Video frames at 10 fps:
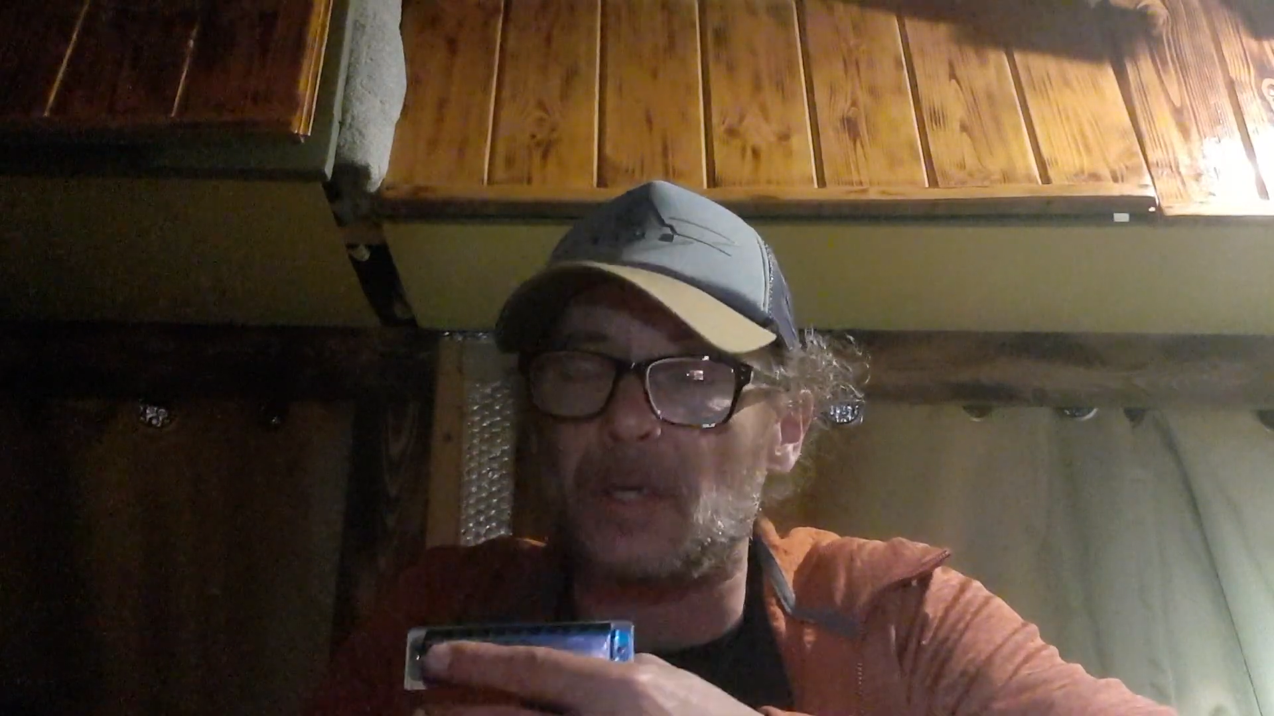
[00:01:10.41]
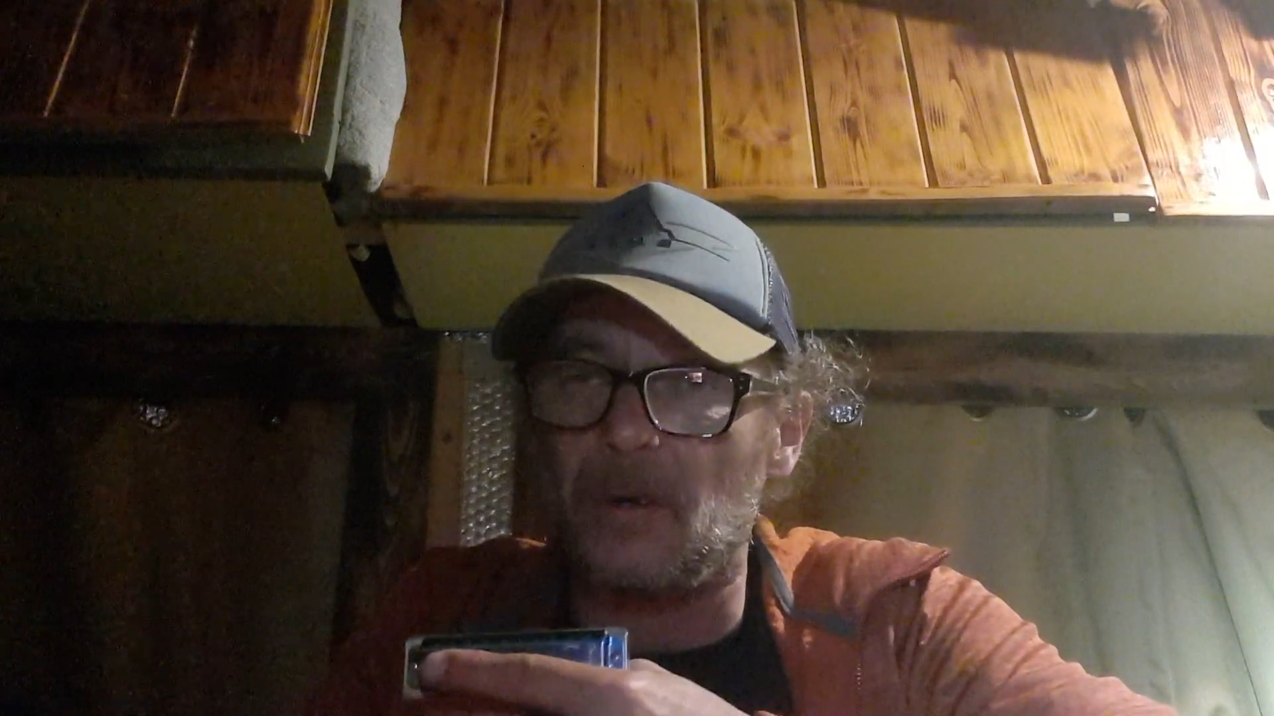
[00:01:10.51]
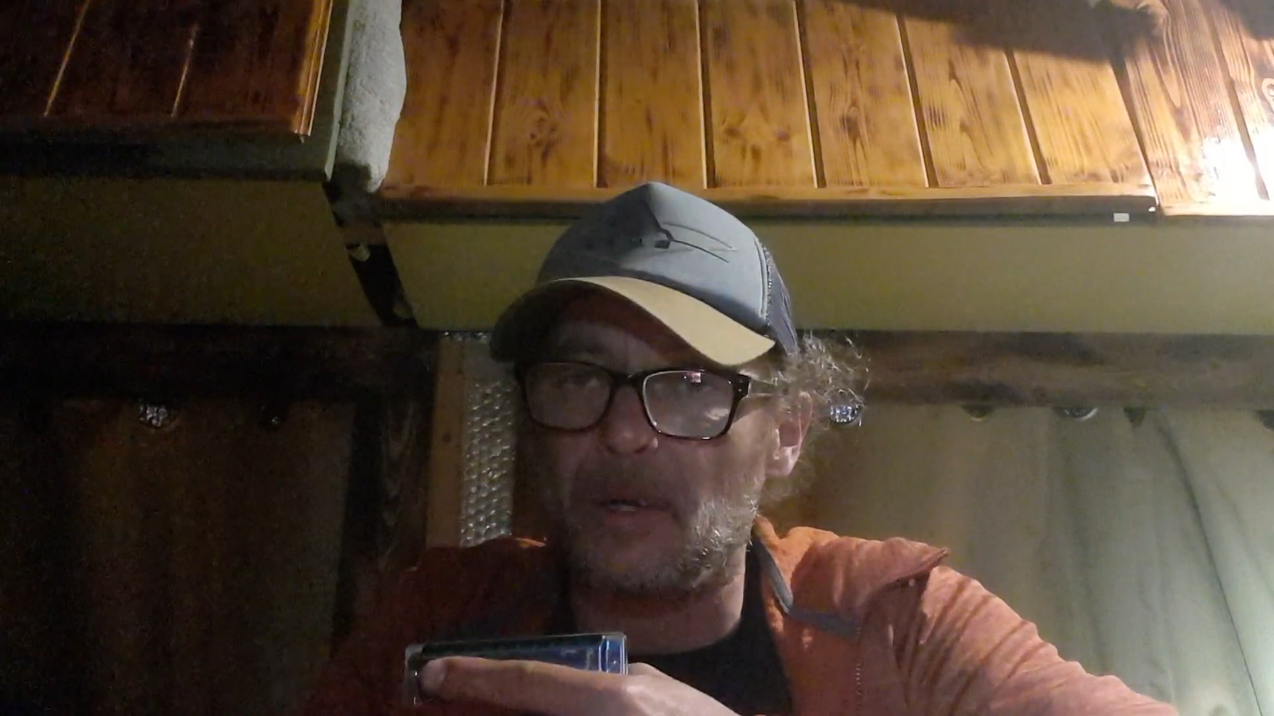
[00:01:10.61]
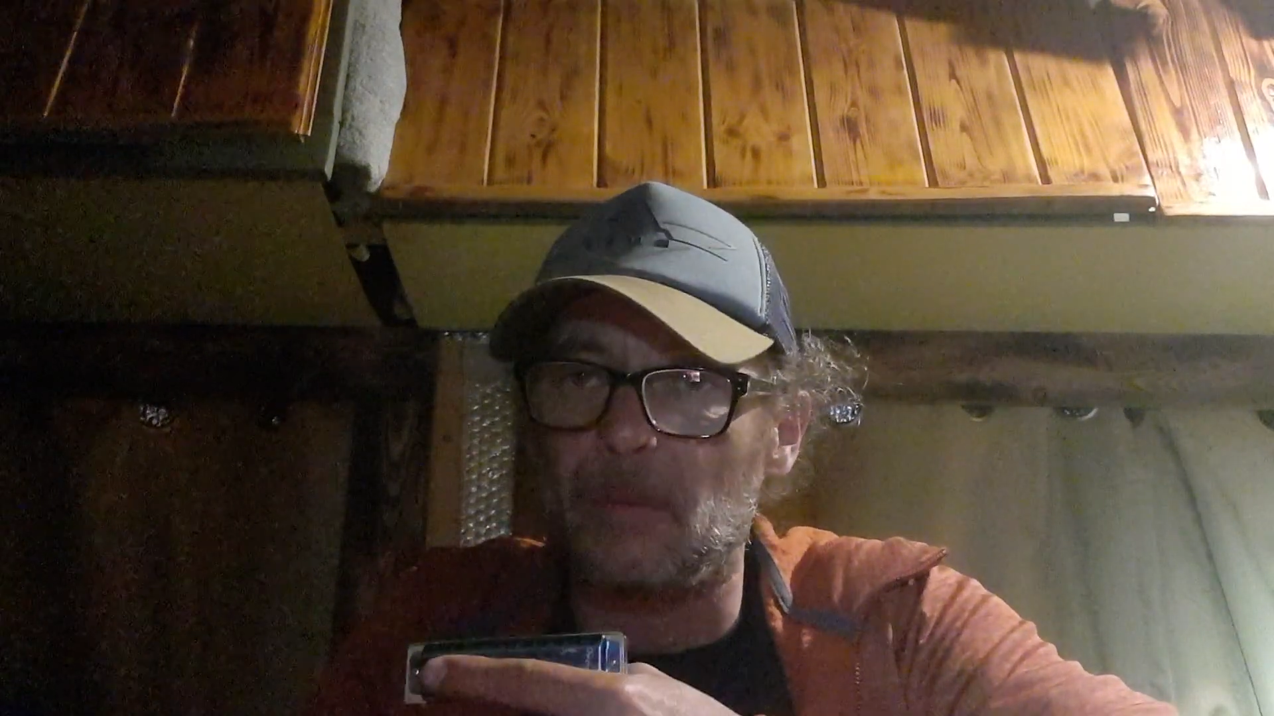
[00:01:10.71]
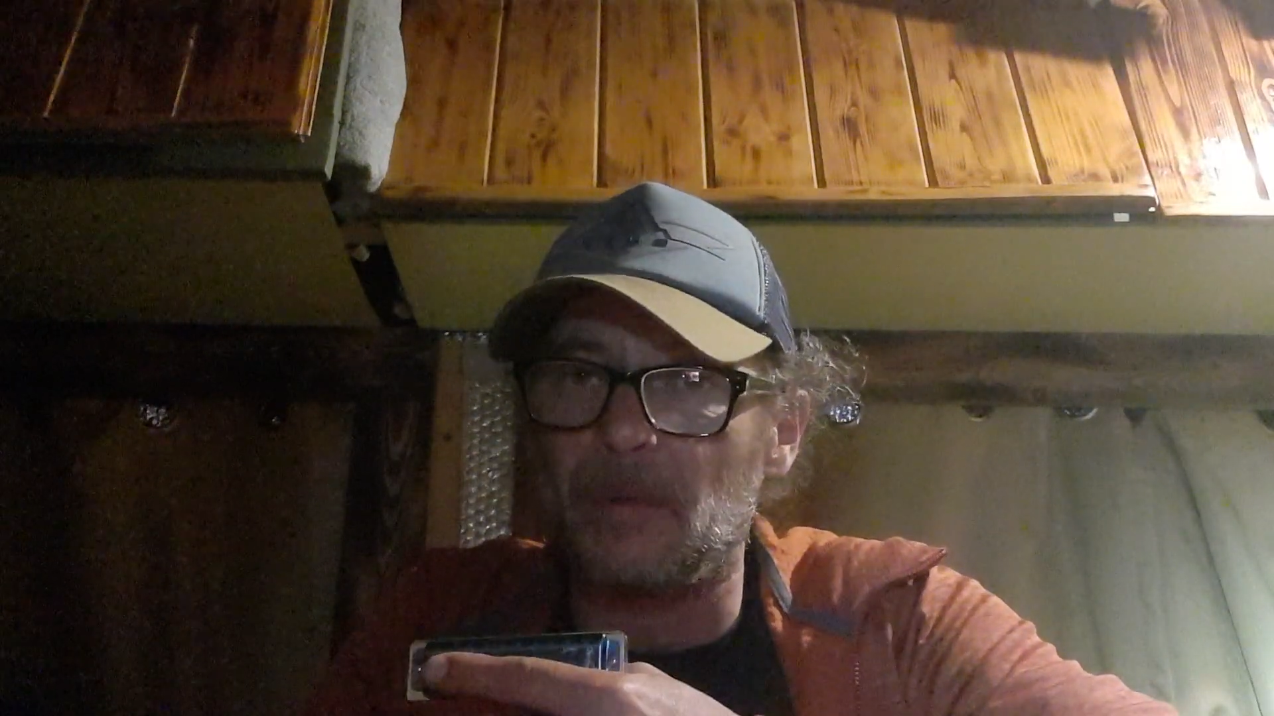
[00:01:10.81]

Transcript: time